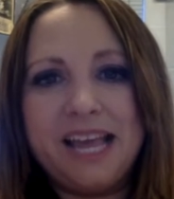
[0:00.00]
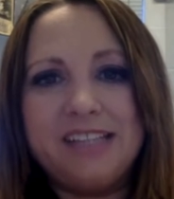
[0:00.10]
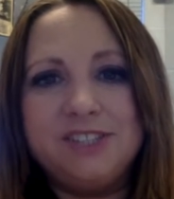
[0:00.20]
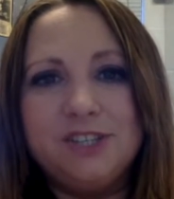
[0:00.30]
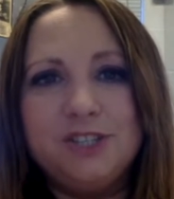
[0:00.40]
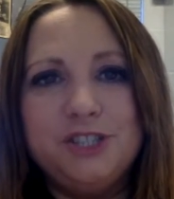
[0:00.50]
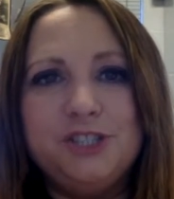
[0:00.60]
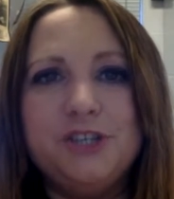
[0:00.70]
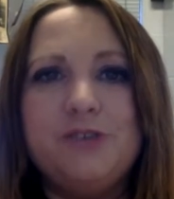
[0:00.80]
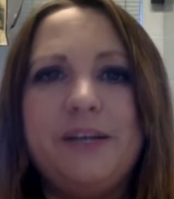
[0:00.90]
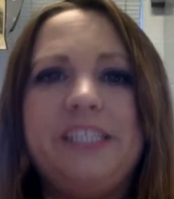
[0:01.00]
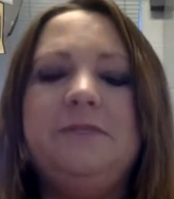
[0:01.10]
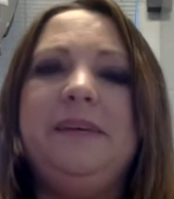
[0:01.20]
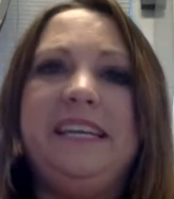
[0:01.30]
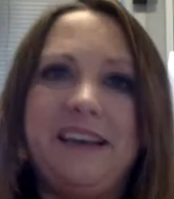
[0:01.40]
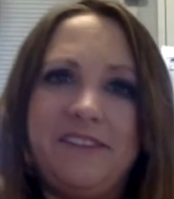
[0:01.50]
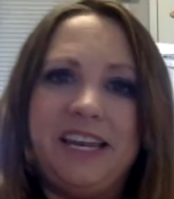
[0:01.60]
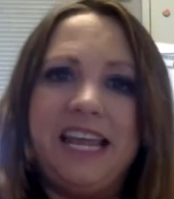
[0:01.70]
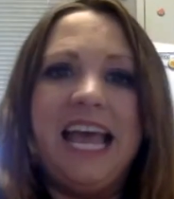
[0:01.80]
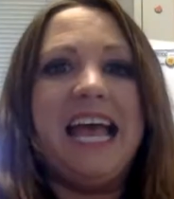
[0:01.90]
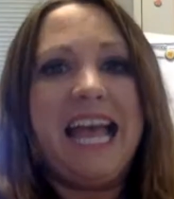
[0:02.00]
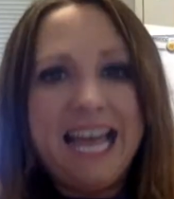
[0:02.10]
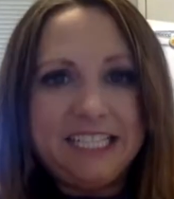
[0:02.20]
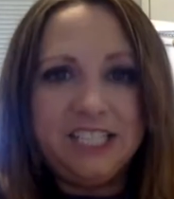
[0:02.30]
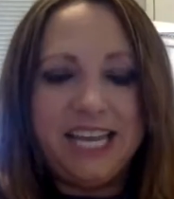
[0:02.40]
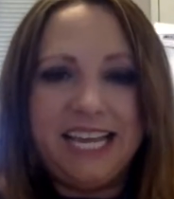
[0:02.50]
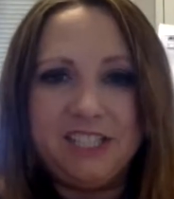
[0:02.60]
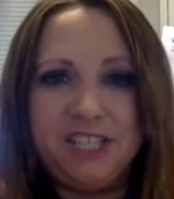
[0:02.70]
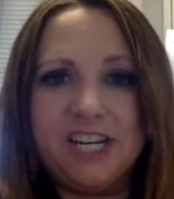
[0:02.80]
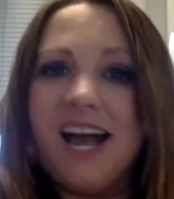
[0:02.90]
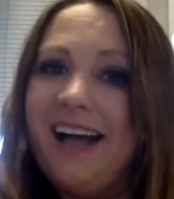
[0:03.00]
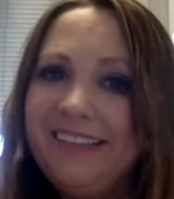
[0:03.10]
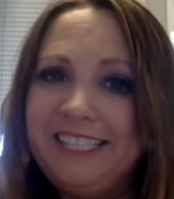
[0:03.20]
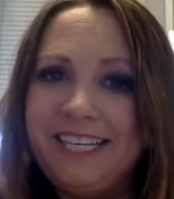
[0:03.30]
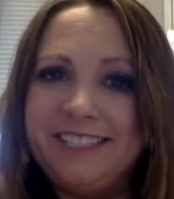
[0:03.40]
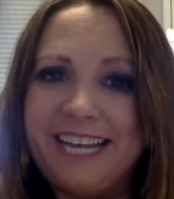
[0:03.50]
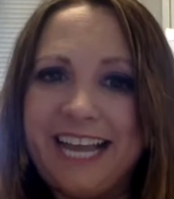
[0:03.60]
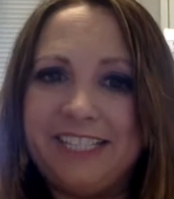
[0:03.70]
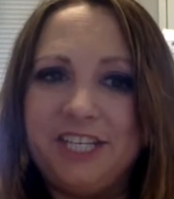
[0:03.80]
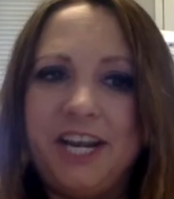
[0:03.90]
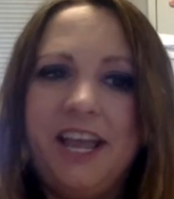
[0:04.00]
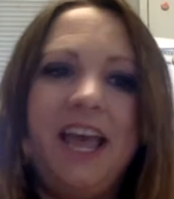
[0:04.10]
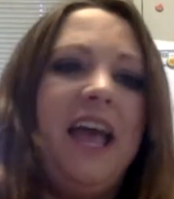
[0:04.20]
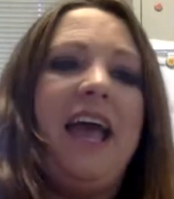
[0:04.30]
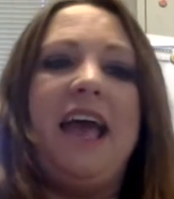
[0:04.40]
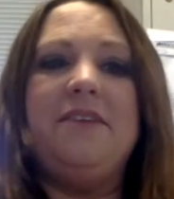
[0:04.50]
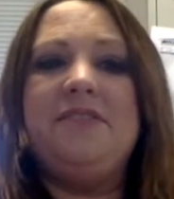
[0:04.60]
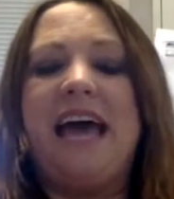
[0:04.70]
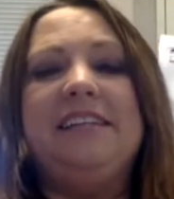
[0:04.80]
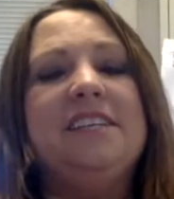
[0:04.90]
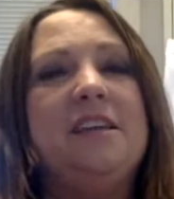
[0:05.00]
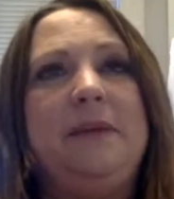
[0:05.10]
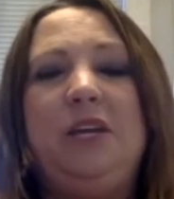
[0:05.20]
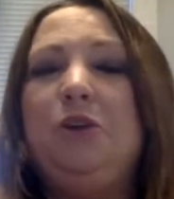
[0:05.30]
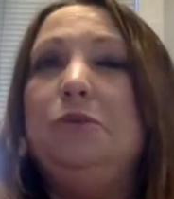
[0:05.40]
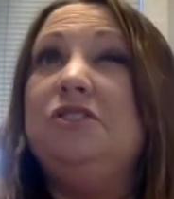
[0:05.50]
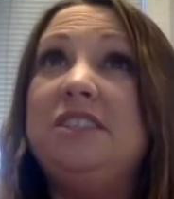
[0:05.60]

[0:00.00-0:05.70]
Soldiers are going to be given education, college education, and that is going to be huge.